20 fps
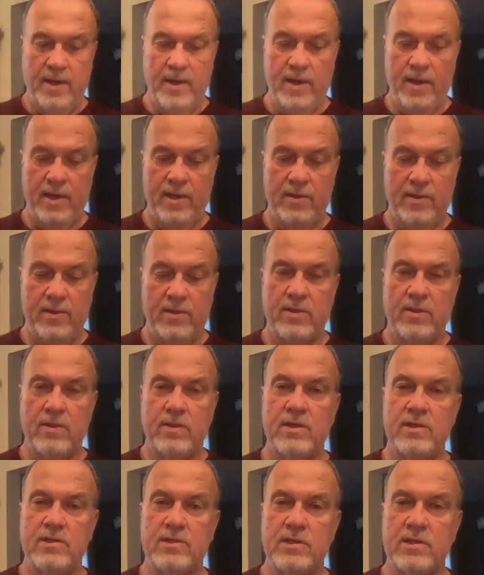And
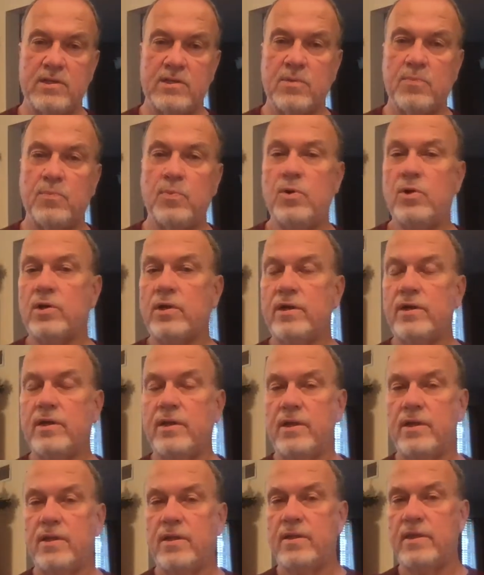this is a book
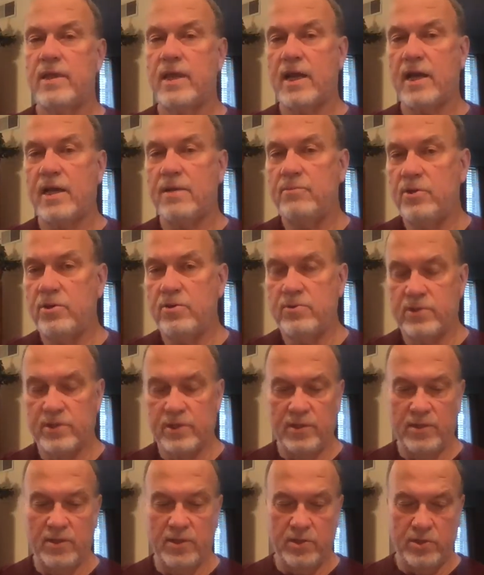that I'm
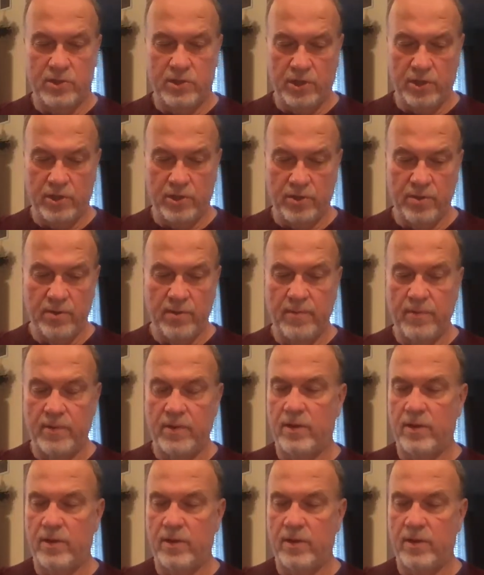using this year,